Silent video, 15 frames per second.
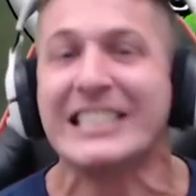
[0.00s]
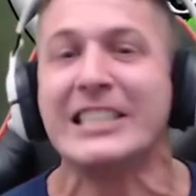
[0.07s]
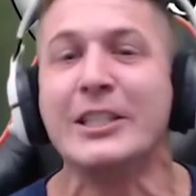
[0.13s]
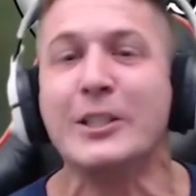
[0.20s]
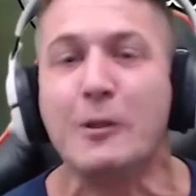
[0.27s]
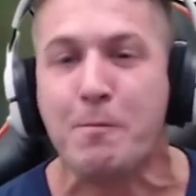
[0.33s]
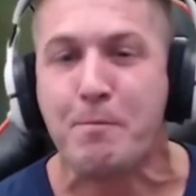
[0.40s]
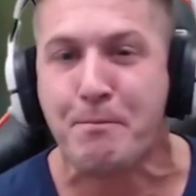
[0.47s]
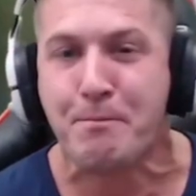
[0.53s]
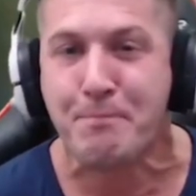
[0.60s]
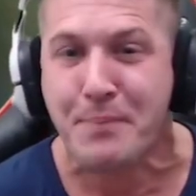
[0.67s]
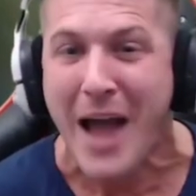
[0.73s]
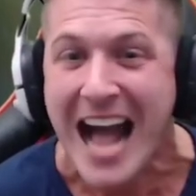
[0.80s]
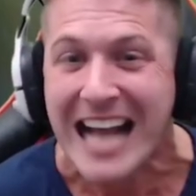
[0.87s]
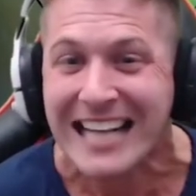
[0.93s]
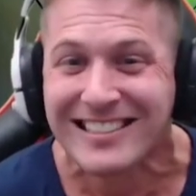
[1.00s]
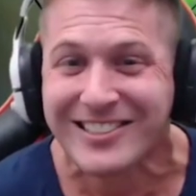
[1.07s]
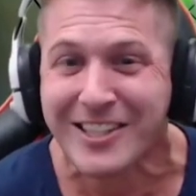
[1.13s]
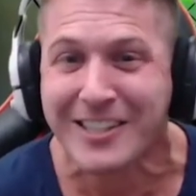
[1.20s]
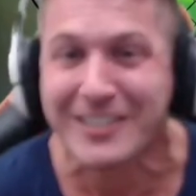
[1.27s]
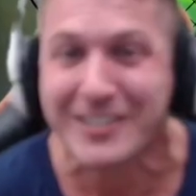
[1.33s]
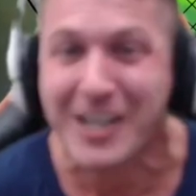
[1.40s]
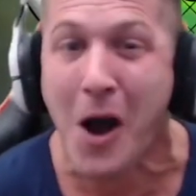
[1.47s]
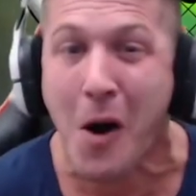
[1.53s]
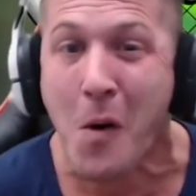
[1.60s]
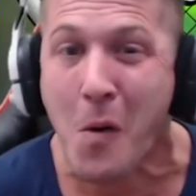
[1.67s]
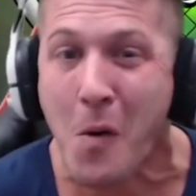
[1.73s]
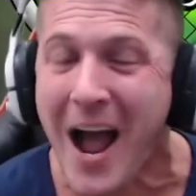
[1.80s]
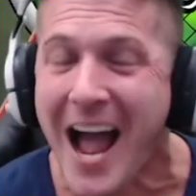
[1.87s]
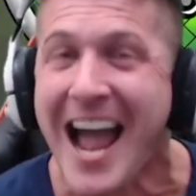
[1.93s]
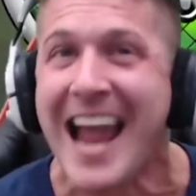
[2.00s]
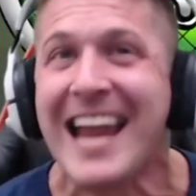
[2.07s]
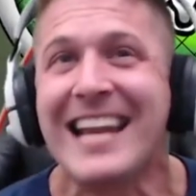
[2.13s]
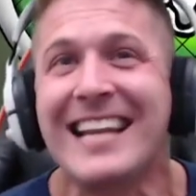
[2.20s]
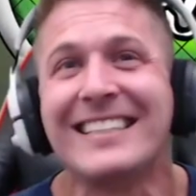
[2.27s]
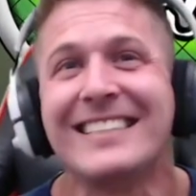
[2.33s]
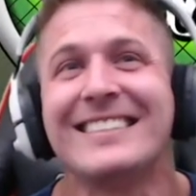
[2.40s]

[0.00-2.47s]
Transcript: you bastard, go away!